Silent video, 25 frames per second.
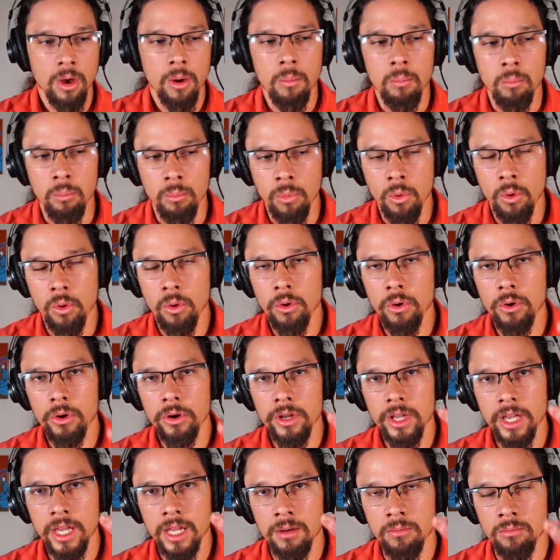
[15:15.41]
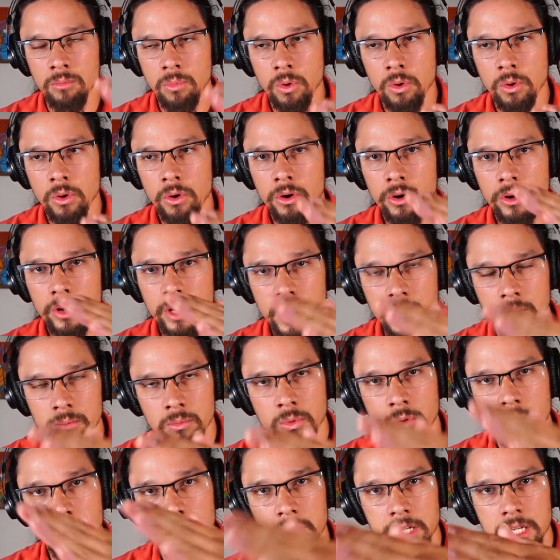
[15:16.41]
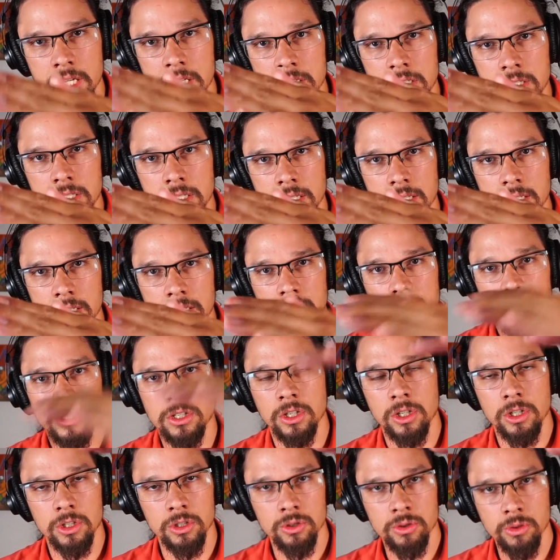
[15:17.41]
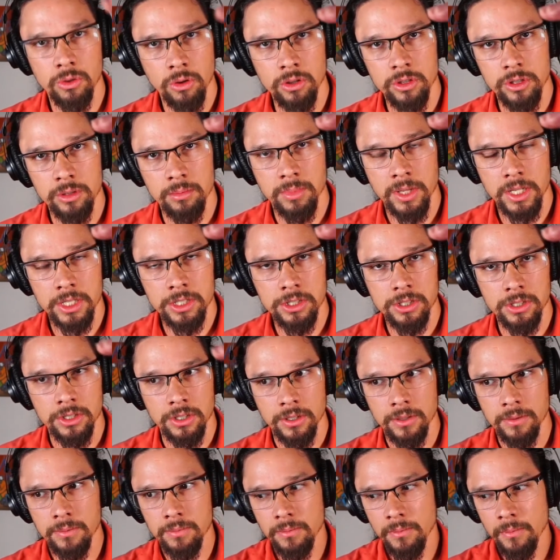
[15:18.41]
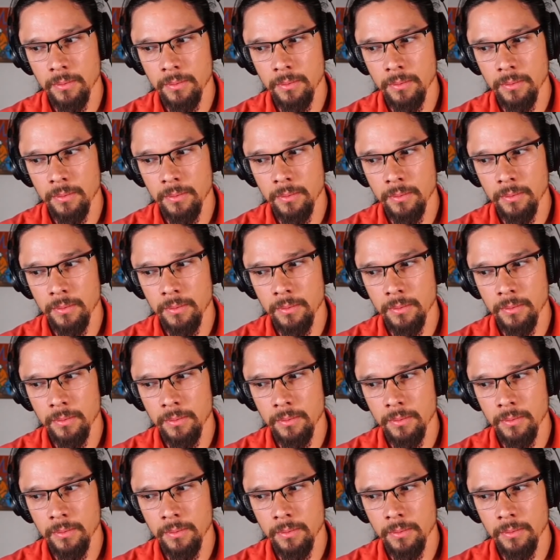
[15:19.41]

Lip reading: more and more and more insulin to control your blood sugar.